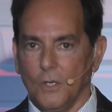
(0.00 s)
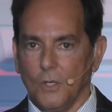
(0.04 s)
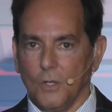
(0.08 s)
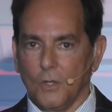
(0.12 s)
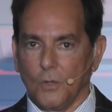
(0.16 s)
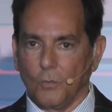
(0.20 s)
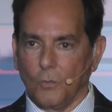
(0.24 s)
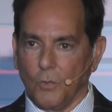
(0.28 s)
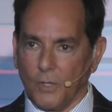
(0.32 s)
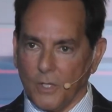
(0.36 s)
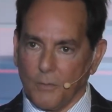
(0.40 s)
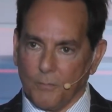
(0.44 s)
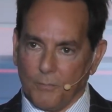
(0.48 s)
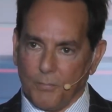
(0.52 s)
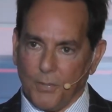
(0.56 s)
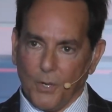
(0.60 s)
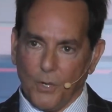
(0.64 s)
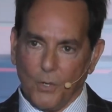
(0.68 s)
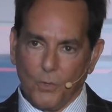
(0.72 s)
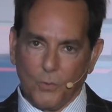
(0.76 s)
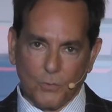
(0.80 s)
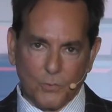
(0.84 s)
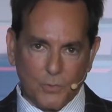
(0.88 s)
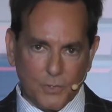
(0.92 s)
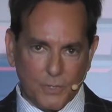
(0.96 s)
When a
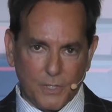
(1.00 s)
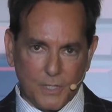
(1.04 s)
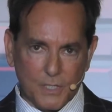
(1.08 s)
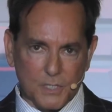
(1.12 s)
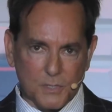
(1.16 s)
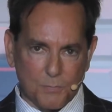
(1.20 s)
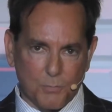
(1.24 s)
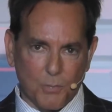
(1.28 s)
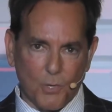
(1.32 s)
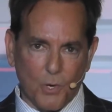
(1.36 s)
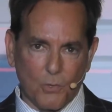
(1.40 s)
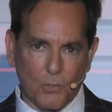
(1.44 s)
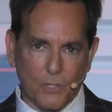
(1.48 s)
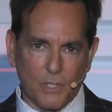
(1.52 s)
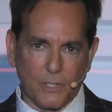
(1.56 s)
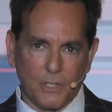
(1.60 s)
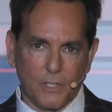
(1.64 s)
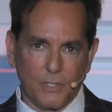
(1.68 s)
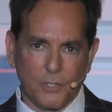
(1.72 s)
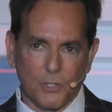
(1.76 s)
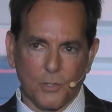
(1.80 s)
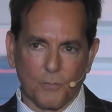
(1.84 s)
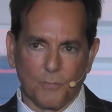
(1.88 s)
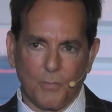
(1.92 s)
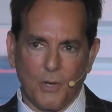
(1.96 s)
bone is broken
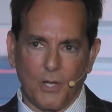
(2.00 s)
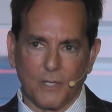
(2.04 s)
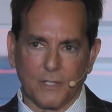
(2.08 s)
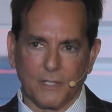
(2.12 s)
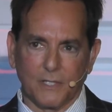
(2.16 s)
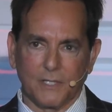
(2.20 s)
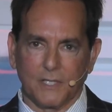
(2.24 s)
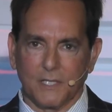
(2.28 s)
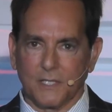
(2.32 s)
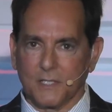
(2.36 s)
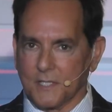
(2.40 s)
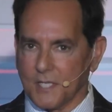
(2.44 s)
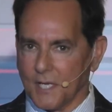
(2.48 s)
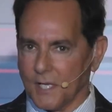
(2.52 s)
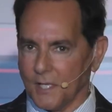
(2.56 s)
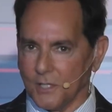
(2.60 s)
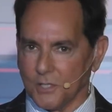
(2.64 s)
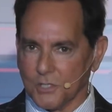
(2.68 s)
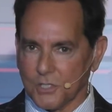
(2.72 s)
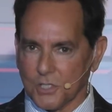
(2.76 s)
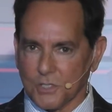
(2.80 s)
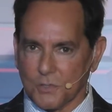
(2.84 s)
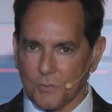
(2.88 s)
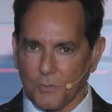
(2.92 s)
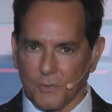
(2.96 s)
in your body, the
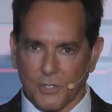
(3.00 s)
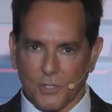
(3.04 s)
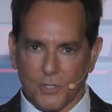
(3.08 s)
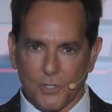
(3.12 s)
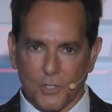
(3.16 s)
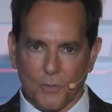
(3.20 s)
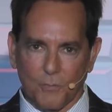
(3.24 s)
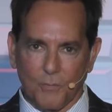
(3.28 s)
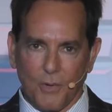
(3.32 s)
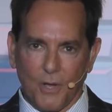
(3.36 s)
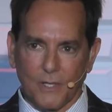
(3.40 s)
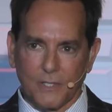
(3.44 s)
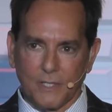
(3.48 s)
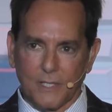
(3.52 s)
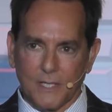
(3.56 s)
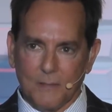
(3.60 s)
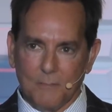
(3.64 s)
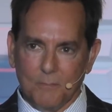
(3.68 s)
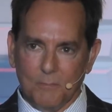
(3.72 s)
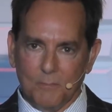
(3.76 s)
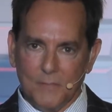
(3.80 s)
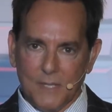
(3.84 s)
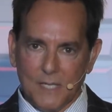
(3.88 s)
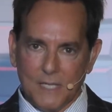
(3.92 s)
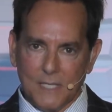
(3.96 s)
intelligence within your body
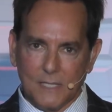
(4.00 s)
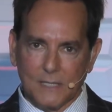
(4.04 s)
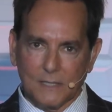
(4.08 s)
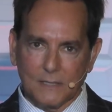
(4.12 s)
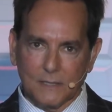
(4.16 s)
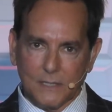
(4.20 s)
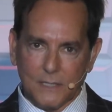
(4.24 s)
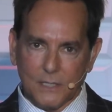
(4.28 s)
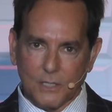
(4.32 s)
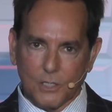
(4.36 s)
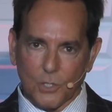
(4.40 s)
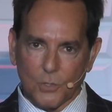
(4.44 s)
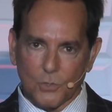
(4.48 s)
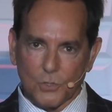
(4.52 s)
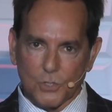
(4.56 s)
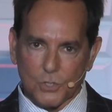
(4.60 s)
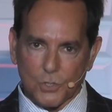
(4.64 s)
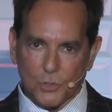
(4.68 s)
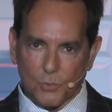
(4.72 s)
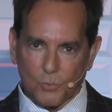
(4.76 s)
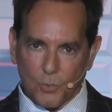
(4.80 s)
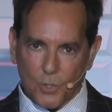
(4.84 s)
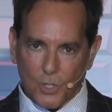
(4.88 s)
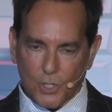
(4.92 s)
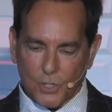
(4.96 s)
immediately goes
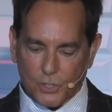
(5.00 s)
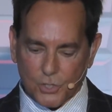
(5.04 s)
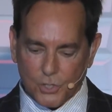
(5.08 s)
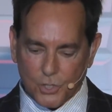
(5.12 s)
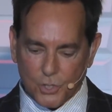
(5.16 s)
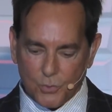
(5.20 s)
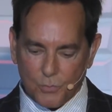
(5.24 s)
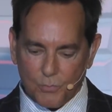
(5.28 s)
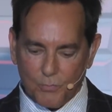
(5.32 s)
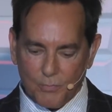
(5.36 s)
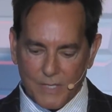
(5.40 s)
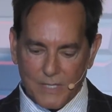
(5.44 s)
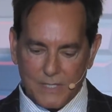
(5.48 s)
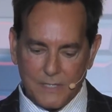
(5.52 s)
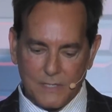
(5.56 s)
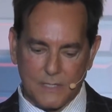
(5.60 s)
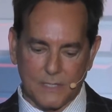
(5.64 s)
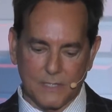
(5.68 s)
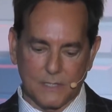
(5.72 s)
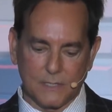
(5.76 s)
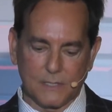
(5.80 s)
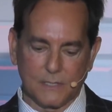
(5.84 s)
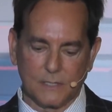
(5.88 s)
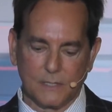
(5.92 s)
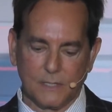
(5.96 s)
to work to mend
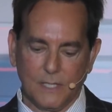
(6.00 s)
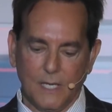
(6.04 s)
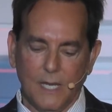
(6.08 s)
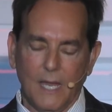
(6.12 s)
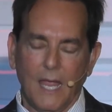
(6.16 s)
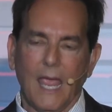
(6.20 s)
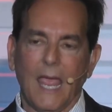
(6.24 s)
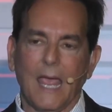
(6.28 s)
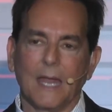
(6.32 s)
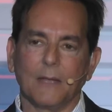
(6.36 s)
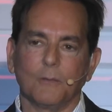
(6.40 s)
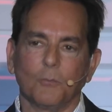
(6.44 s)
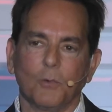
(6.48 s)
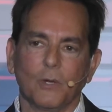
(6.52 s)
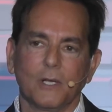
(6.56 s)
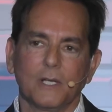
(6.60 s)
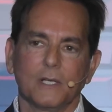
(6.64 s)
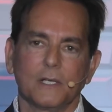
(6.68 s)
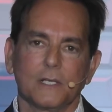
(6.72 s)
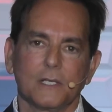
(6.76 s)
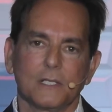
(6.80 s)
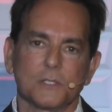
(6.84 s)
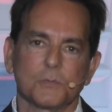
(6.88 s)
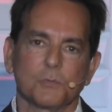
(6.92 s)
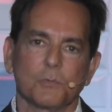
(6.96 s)
it. And when
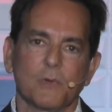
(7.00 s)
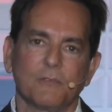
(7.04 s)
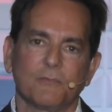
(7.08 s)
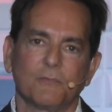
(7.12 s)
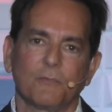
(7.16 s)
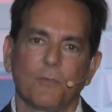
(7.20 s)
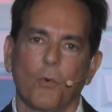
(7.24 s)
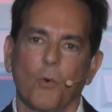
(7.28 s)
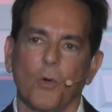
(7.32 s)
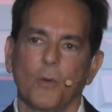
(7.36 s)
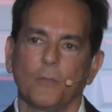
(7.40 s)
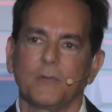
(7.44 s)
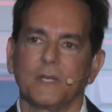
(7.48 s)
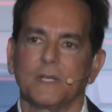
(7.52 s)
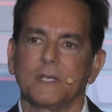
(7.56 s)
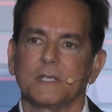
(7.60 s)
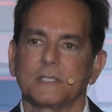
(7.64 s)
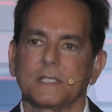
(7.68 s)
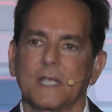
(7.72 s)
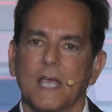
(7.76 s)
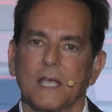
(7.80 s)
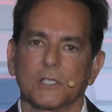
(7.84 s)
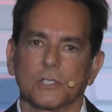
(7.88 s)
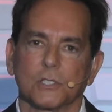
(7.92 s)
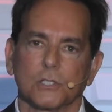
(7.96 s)
it is reformed, it
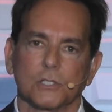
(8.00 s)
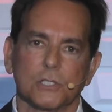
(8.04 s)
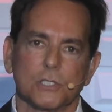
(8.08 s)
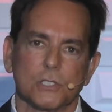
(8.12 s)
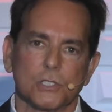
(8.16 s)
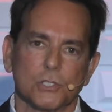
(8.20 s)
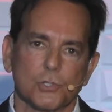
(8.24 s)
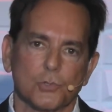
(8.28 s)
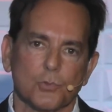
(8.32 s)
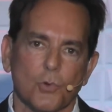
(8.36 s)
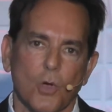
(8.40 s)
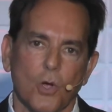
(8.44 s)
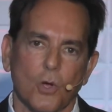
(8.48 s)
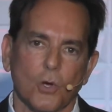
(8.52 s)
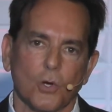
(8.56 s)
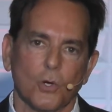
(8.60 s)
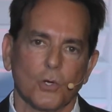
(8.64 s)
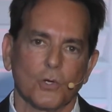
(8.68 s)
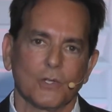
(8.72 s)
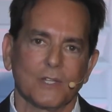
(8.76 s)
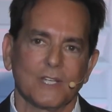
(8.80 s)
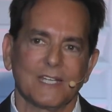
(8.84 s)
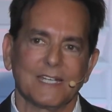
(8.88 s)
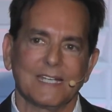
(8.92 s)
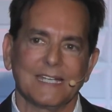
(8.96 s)
is actually
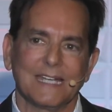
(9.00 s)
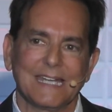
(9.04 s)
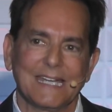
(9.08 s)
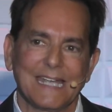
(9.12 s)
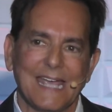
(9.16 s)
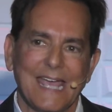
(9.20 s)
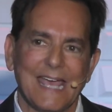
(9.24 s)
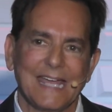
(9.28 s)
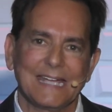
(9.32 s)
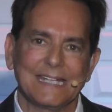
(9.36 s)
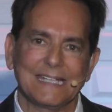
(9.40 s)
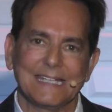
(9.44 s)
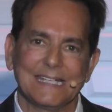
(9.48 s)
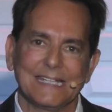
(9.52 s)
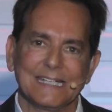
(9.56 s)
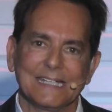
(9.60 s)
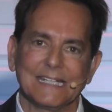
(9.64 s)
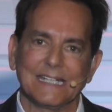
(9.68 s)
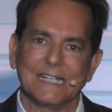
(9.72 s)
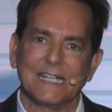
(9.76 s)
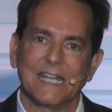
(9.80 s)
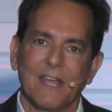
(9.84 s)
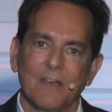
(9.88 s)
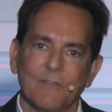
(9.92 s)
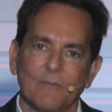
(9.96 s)
stronger than had it
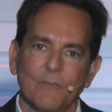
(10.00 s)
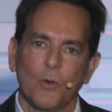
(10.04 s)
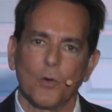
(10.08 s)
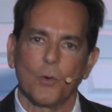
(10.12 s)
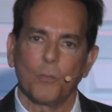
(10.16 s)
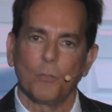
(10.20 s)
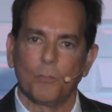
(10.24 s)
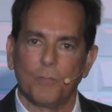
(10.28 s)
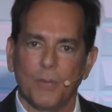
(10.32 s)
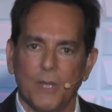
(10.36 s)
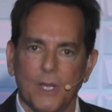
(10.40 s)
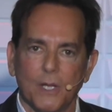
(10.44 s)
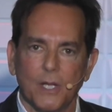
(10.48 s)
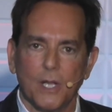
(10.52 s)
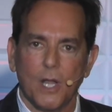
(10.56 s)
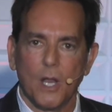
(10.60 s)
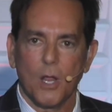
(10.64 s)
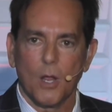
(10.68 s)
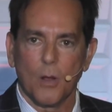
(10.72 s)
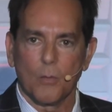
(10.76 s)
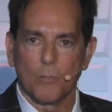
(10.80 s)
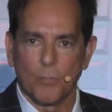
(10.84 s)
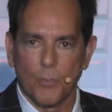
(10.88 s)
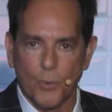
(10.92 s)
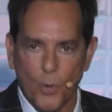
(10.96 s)
never been
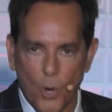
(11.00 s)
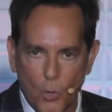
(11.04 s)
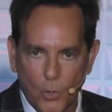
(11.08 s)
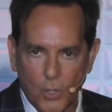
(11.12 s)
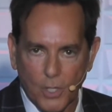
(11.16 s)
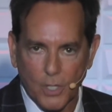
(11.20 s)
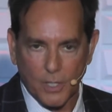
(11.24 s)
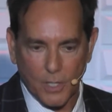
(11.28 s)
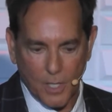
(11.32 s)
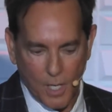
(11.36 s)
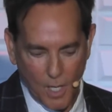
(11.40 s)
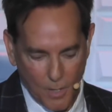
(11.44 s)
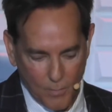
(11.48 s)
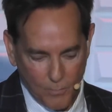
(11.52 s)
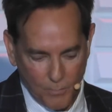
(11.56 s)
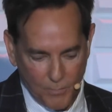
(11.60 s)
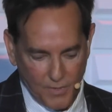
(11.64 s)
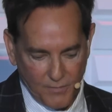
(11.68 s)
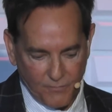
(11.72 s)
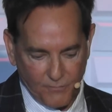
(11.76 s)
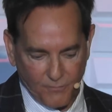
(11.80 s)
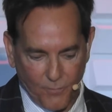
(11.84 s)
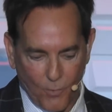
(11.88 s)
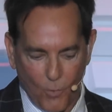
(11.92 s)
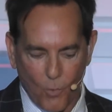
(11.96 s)
broken
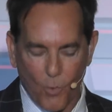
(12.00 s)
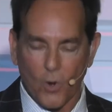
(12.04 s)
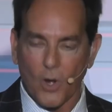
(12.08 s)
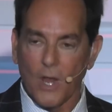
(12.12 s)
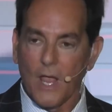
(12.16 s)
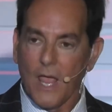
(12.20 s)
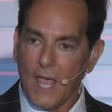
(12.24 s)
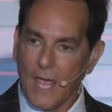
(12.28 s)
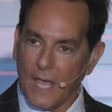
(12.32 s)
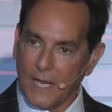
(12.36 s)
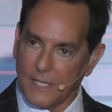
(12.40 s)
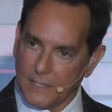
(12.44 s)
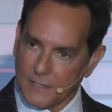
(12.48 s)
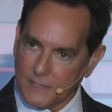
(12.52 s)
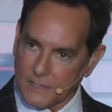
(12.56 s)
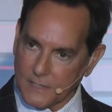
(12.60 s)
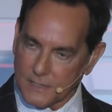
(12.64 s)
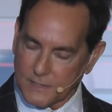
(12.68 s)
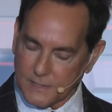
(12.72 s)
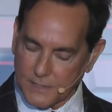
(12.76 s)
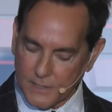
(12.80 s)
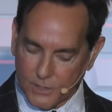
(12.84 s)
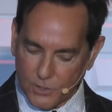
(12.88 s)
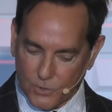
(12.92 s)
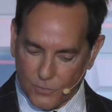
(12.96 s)
before. And it's a
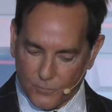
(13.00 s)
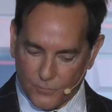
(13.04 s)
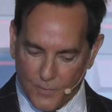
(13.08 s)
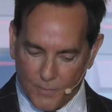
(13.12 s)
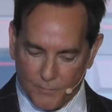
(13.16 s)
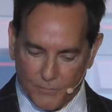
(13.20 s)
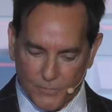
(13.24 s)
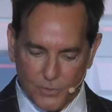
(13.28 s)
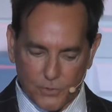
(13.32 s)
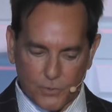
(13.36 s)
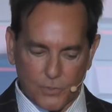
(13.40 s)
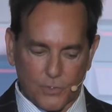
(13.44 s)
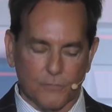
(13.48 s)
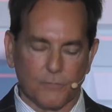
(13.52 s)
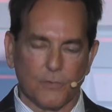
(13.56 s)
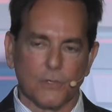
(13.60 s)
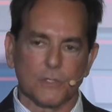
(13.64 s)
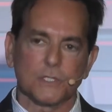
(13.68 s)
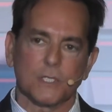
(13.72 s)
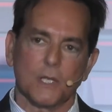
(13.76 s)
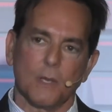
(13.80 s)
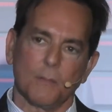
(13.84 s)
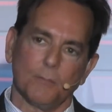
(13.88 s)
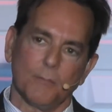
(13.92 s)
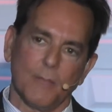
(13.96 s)
signal from the
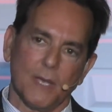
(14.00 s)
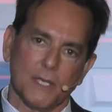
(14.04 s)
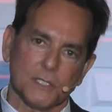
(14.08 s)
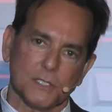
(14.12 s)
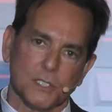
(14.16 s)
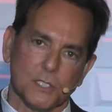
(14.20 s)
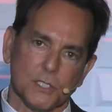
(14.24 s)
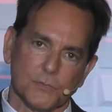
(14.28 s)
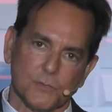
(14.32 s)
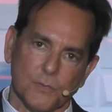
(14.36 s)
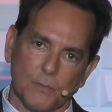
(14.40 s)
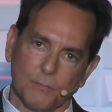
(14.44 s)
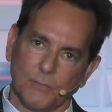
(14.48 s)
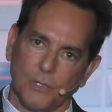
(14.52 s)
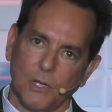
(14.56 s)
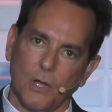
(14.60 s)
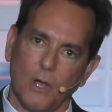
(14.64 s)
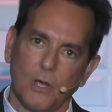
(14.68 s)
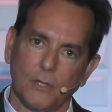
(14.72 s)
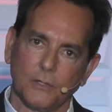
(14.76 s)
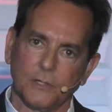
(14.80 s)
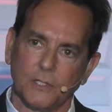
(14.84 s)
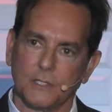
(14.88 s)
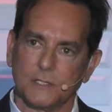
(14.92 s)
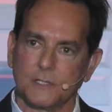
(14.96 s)
universe, a message from
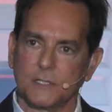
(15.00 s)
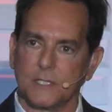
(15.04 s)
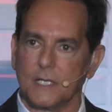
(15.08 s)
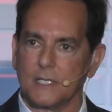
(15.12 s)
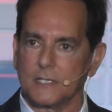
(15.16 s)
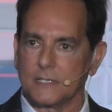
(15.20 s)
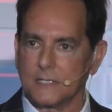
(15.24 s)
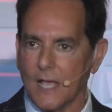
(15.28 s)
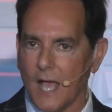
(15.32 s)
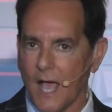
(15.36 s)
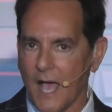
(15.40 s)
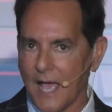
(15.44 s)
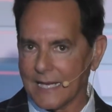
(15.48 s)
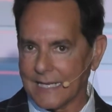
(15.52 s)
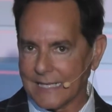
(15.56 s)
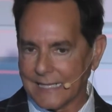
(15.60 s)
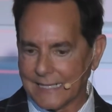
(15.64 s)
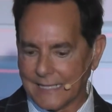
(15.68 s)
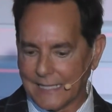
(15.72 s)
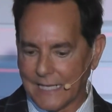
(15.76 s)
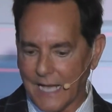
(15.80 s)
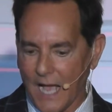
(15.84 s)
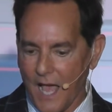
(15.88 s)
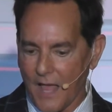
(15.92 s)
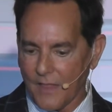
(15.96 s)
God that says, I
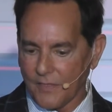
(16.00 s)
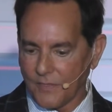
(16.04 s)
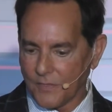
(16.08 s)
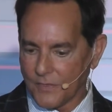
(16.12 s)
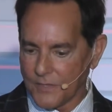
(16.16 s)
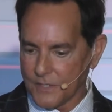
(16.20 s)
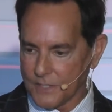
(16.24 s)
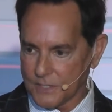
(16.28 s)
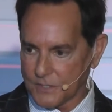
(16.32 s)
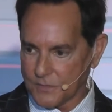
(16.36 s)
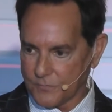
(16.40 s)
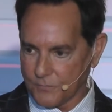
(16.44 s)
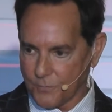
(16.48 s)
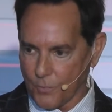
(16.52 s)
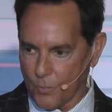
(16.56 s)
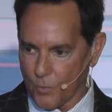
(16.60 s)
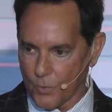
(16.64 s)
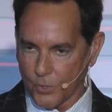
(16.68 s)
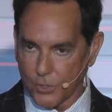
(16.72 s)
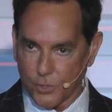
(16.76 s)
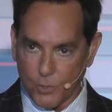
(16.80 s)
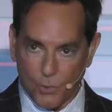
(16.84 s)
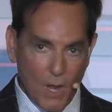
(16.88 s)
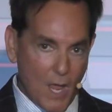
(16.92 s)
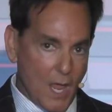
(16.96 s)
got this
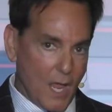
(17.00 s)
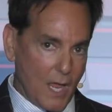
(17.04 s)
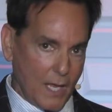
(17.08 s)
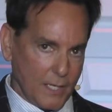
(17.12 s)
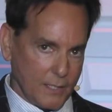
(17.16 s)
for you.